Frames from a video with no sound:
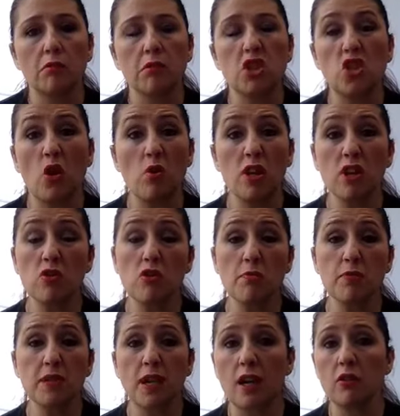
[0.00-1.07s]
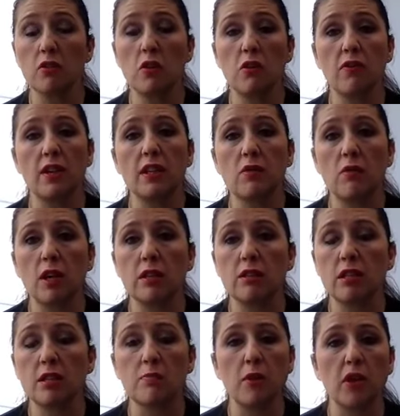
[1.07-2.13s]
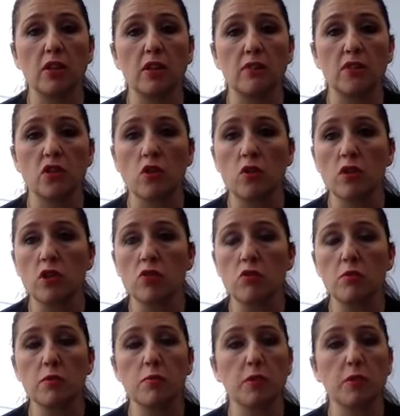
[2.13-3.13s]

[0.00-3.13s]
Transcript: Sewing groups, I don't know if anyone is part of sewing groups,